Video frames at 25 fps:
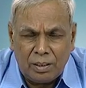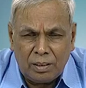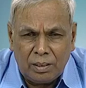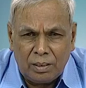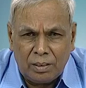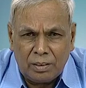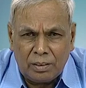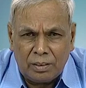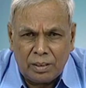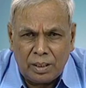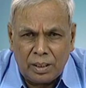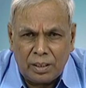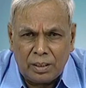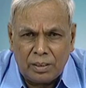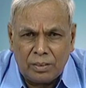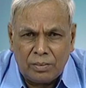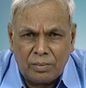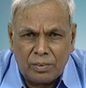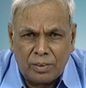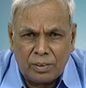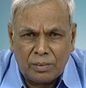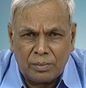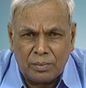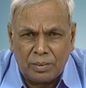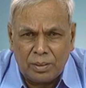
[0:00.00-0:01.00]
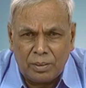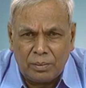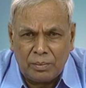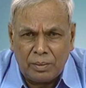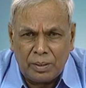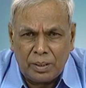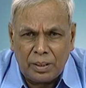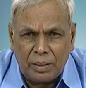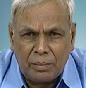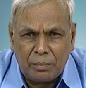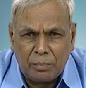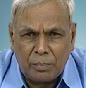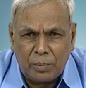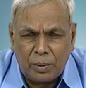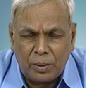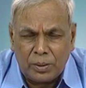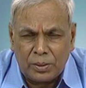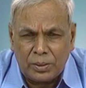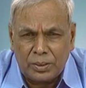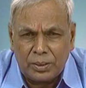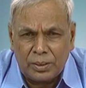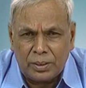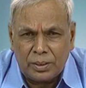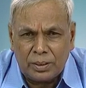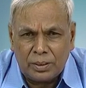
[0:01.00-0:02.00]
uh, that is one of the very
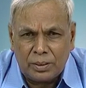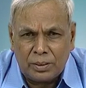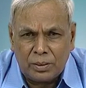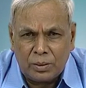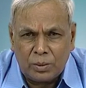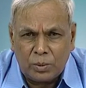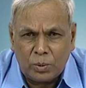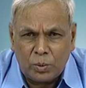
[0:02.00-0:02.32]
important